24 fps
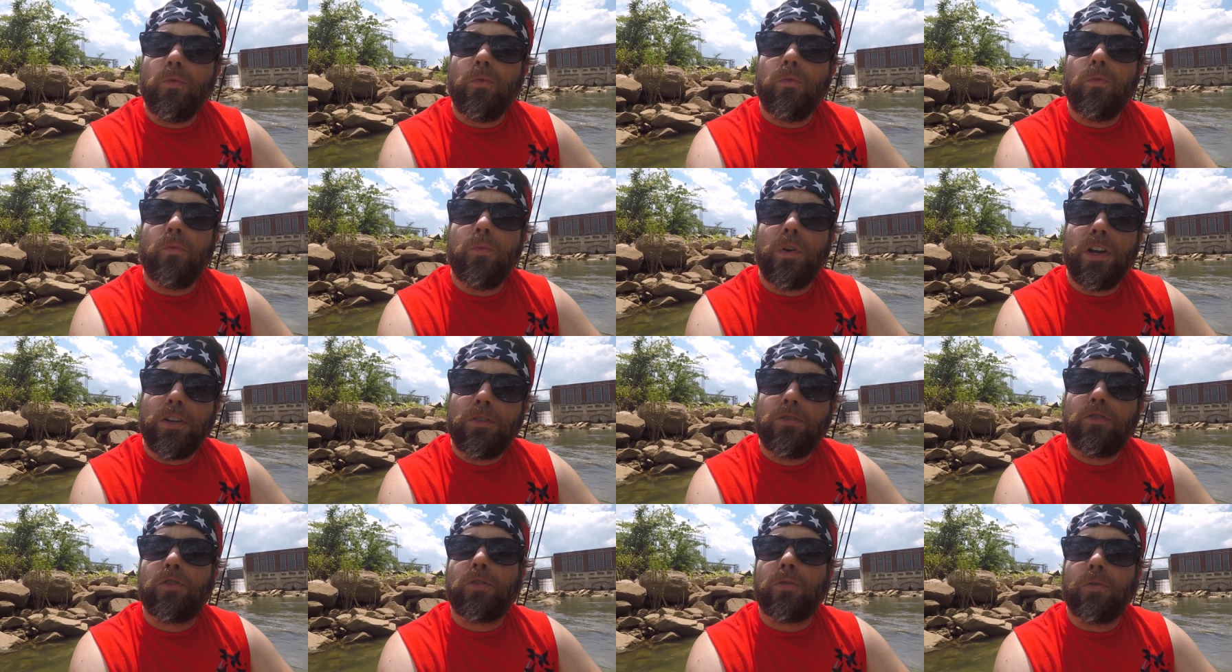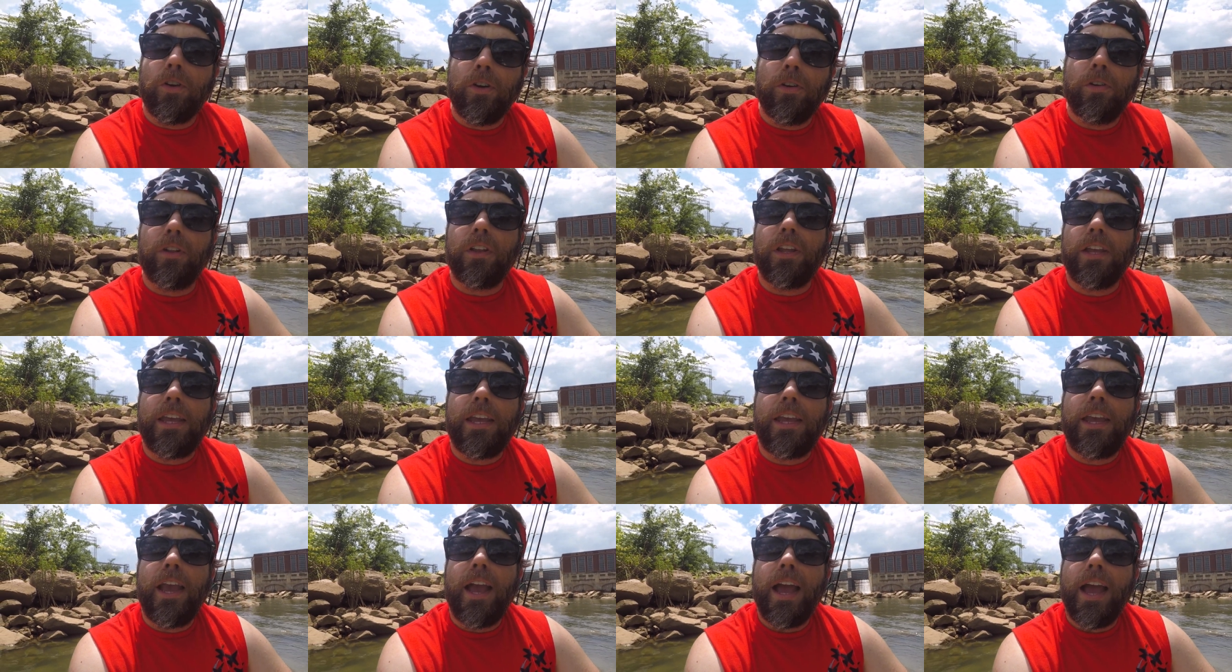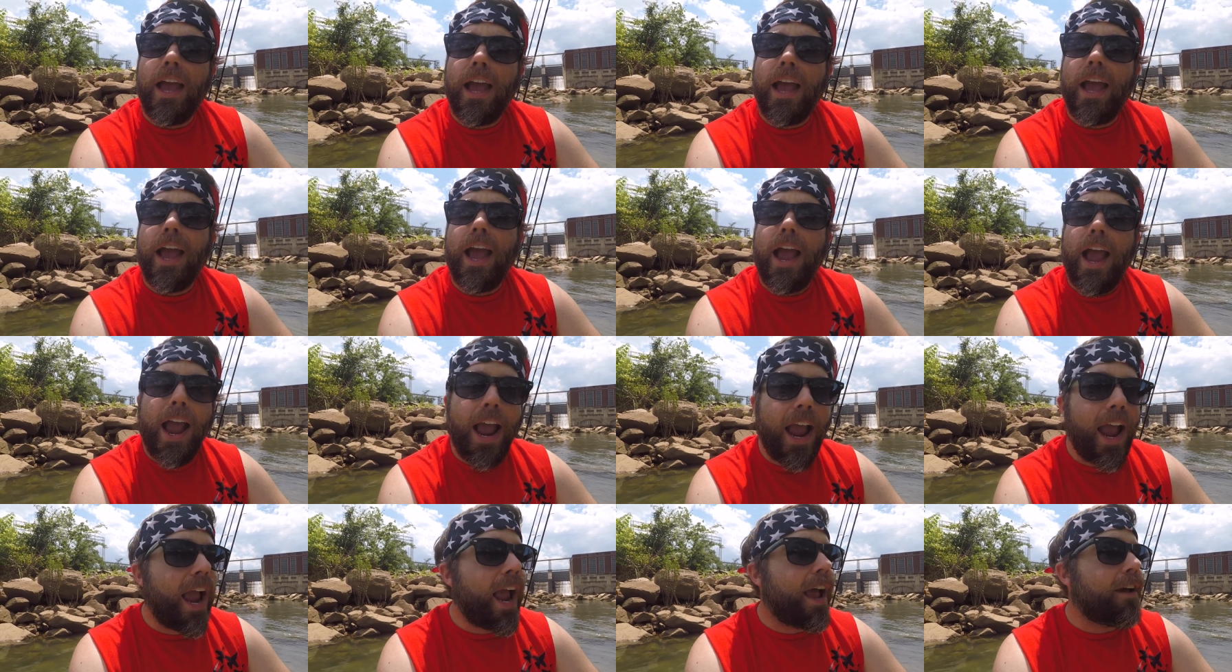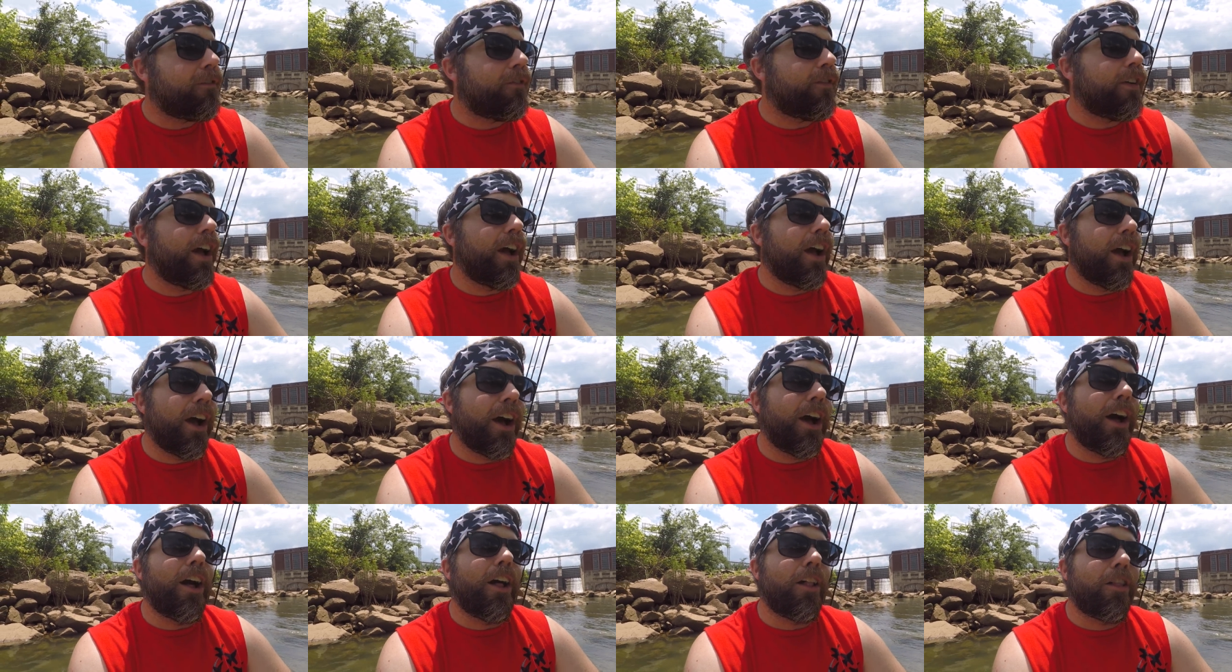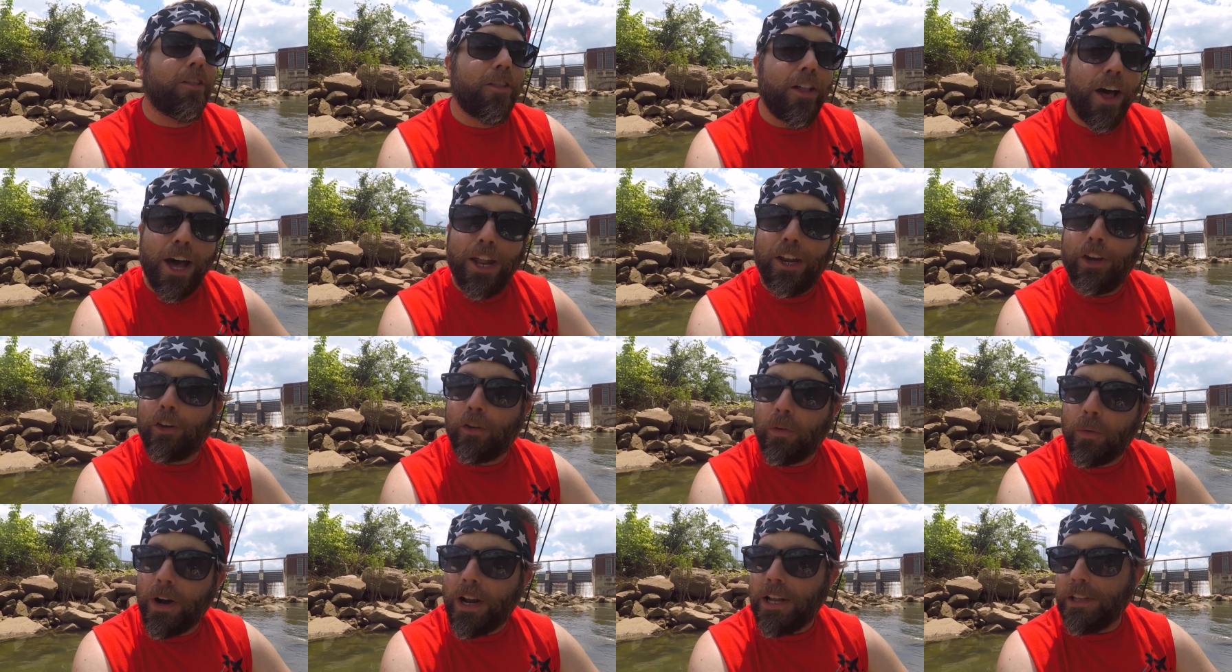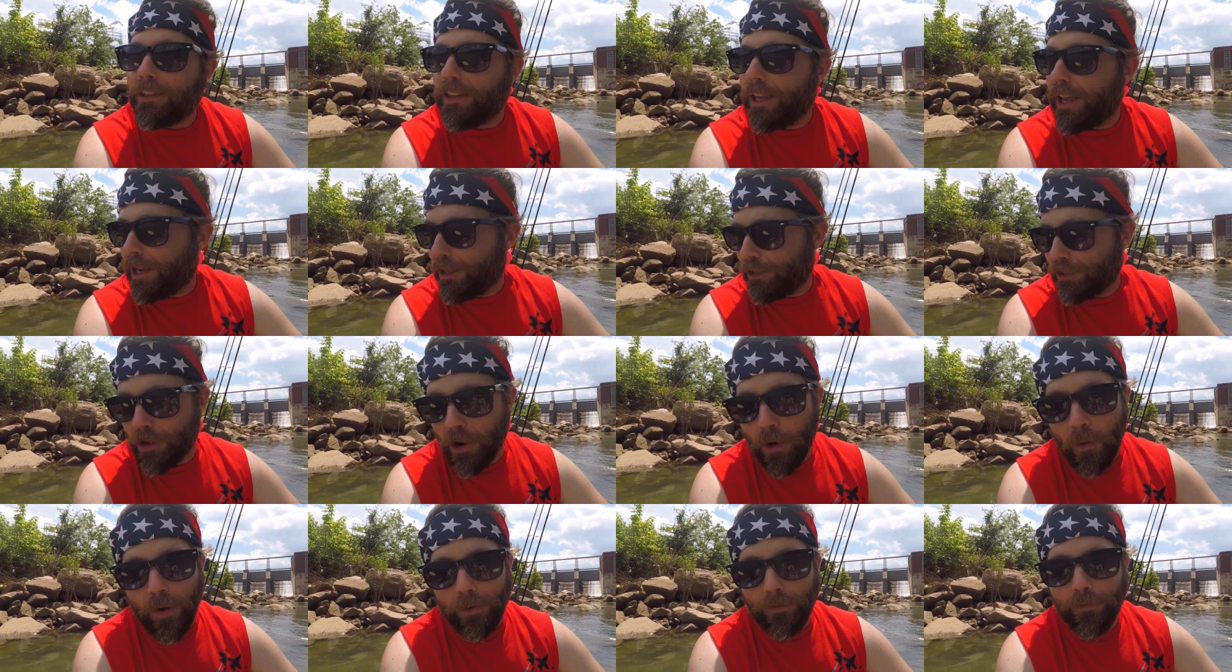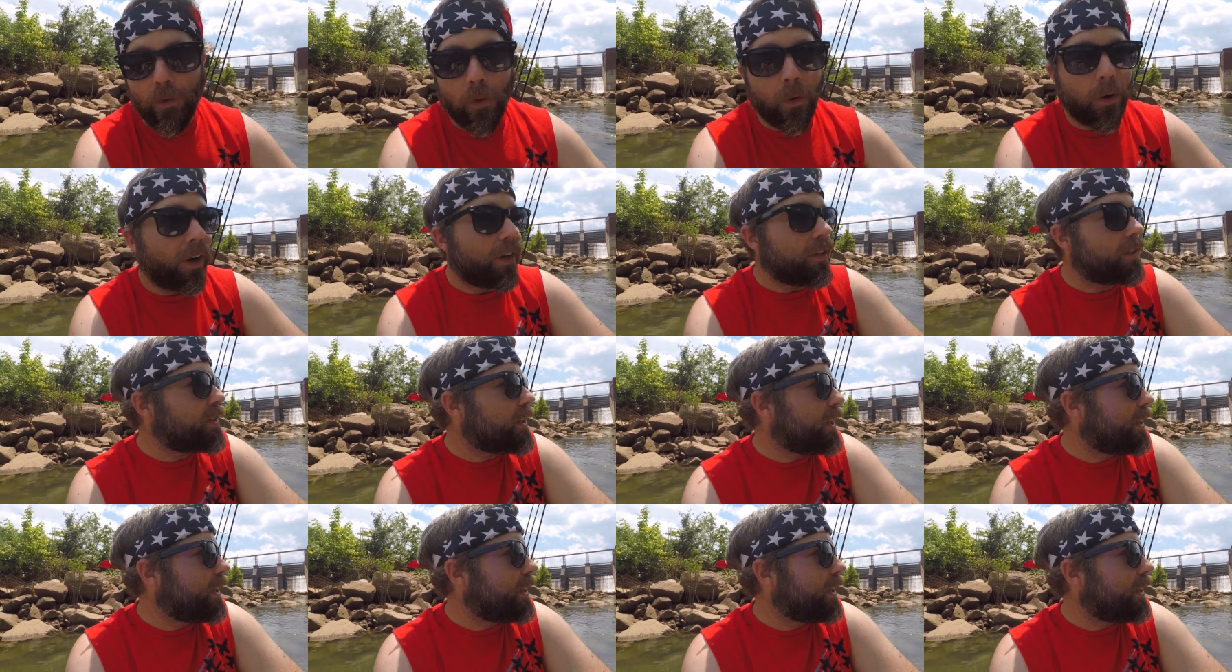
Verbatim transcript: we truly have a lot of great things going for us.